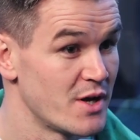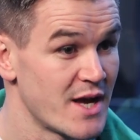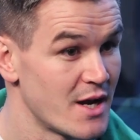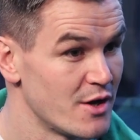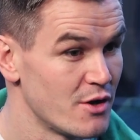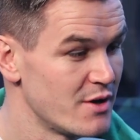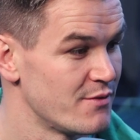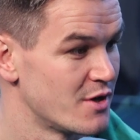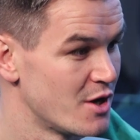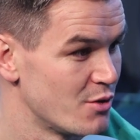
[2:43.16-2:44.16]
But again, I don't
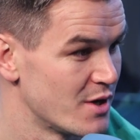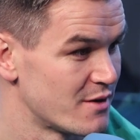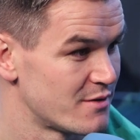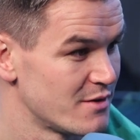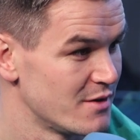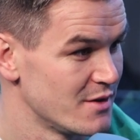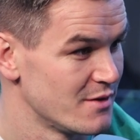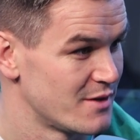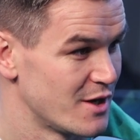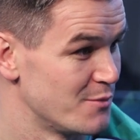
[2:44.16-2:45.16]
even know that
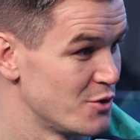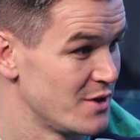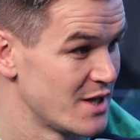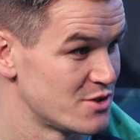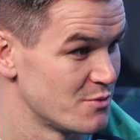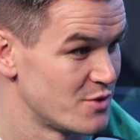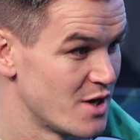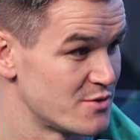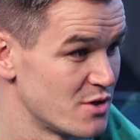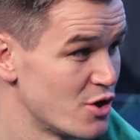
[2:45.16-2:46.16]
I'm doing that
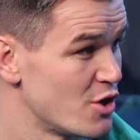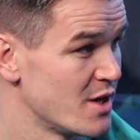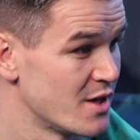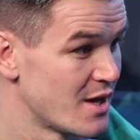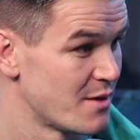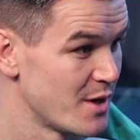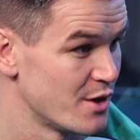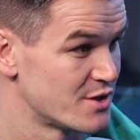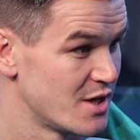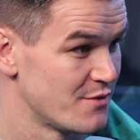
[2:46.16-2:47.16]
sometimes. So learning that about
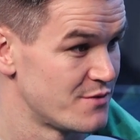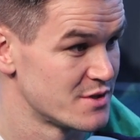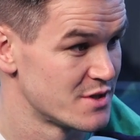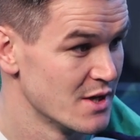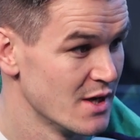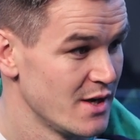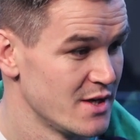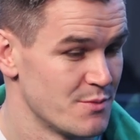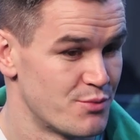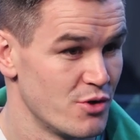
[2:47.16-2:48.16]
yourself
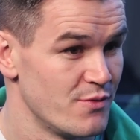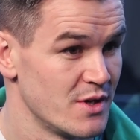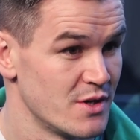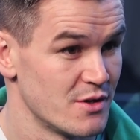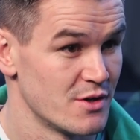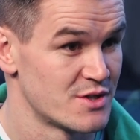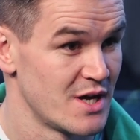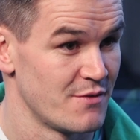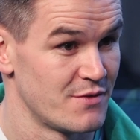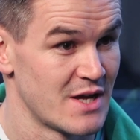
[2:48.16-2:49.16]
is improving
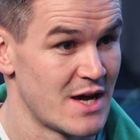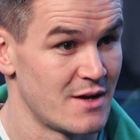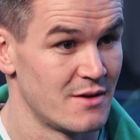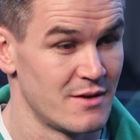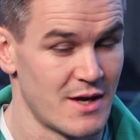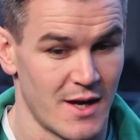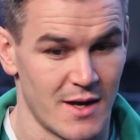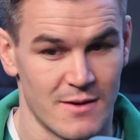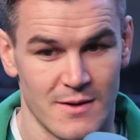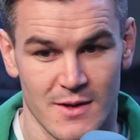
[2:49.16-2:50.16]
yourself in that. And
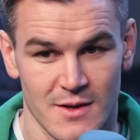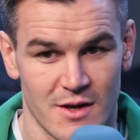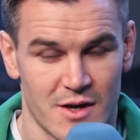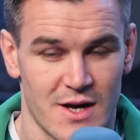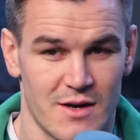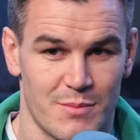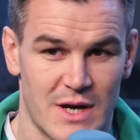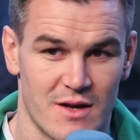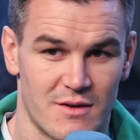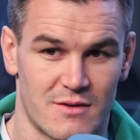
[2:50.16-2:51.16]
like, I had a
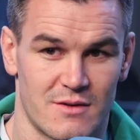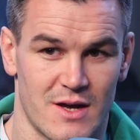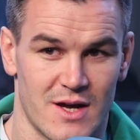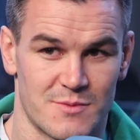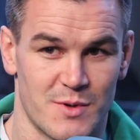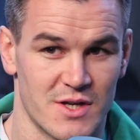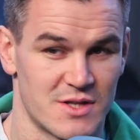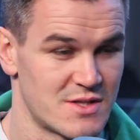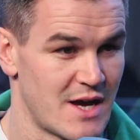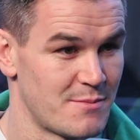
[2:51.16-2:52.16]
bad
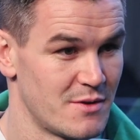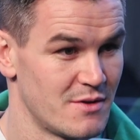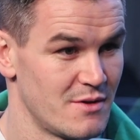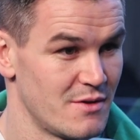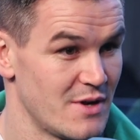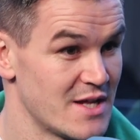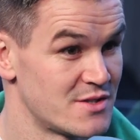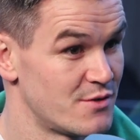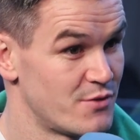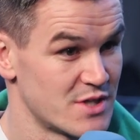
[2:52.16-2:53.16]
experience as captain at
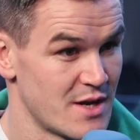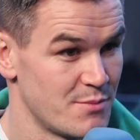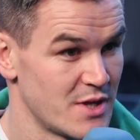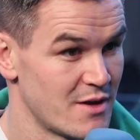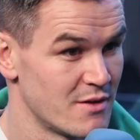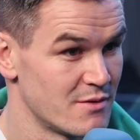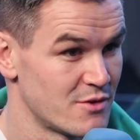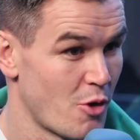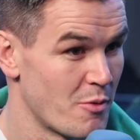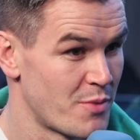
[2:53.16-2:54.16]
Leinster, for example, then in
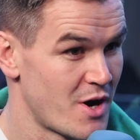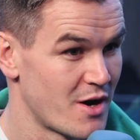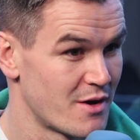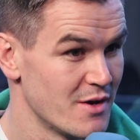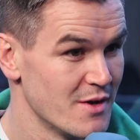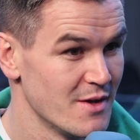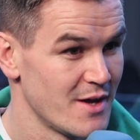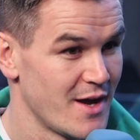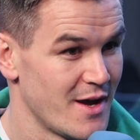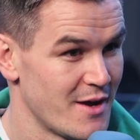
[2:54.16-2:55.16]
Towan Park,
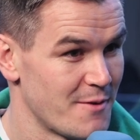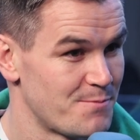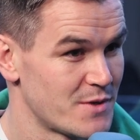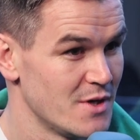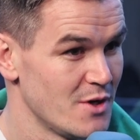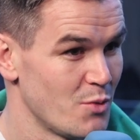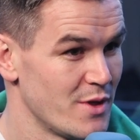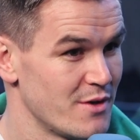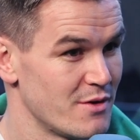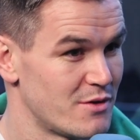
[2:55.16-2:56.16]

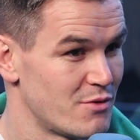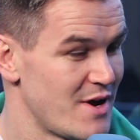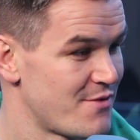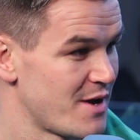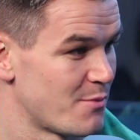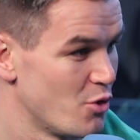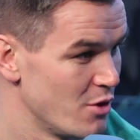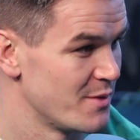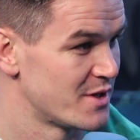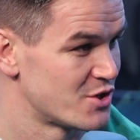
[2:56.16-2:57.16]
when the ref kept
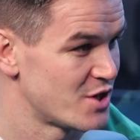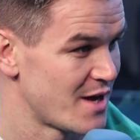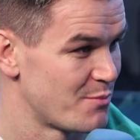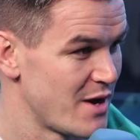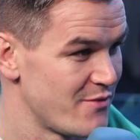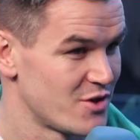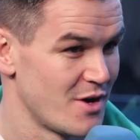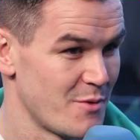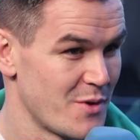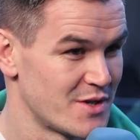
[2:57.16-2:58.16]
calling me to chat. But every
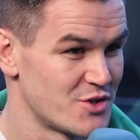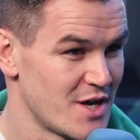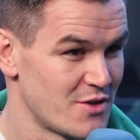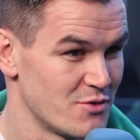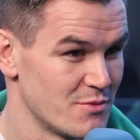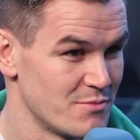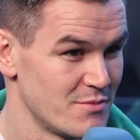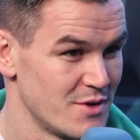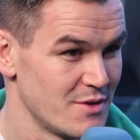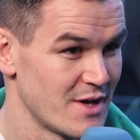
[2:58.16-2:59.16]
time I went to chat to him
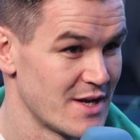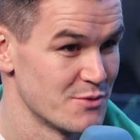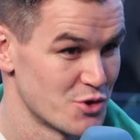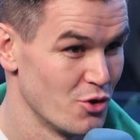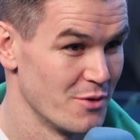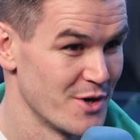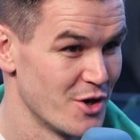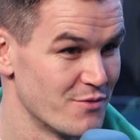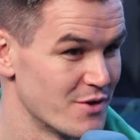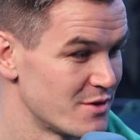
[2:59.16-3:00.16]
and he was calling me
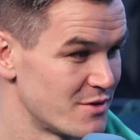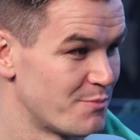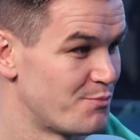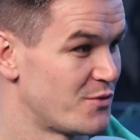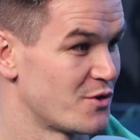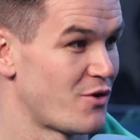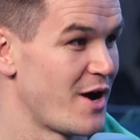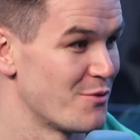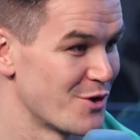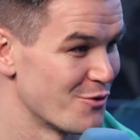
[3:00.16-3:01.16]
over, the
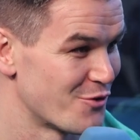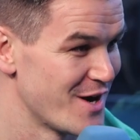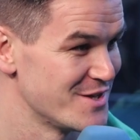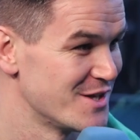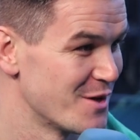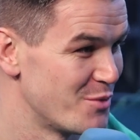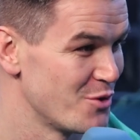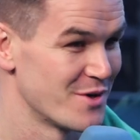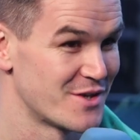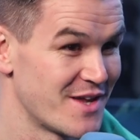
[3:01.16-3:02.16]
crowd were going crazy, and they're
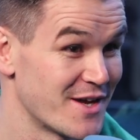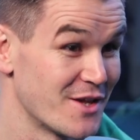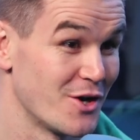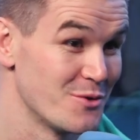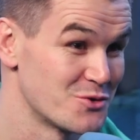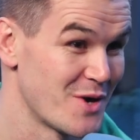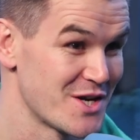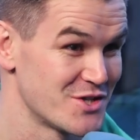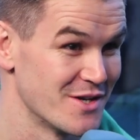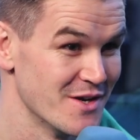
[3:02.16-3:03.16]
booing, thinking that I was
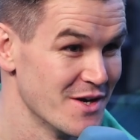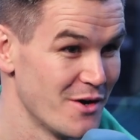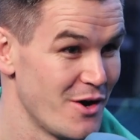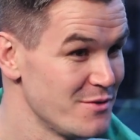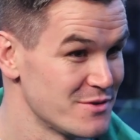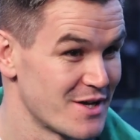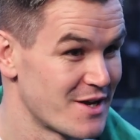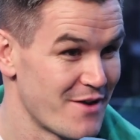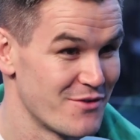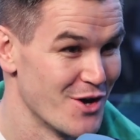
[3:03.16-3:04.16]
questioning. I was
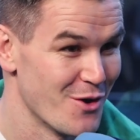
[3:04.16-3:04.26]
like having